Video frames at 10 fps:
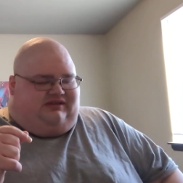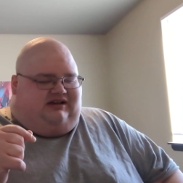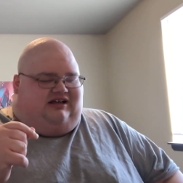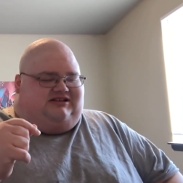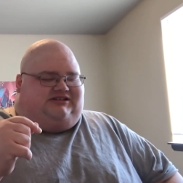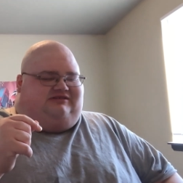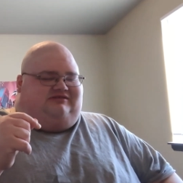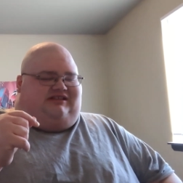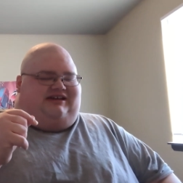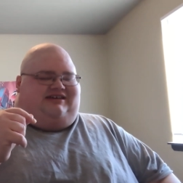
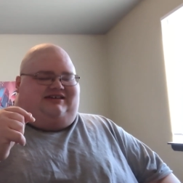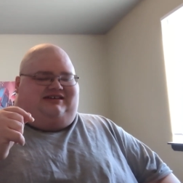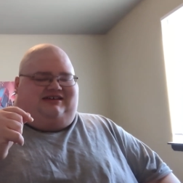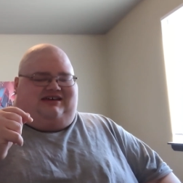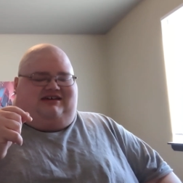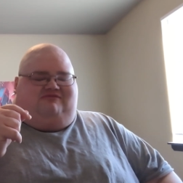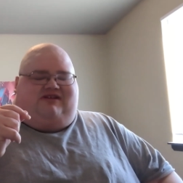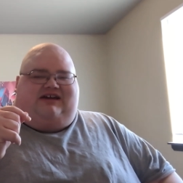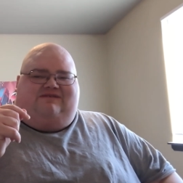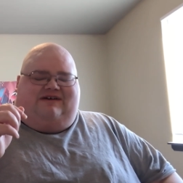Also, like,
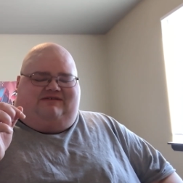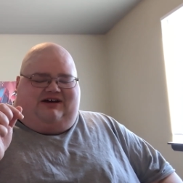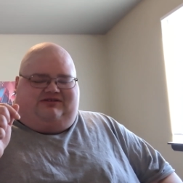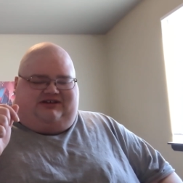when I found out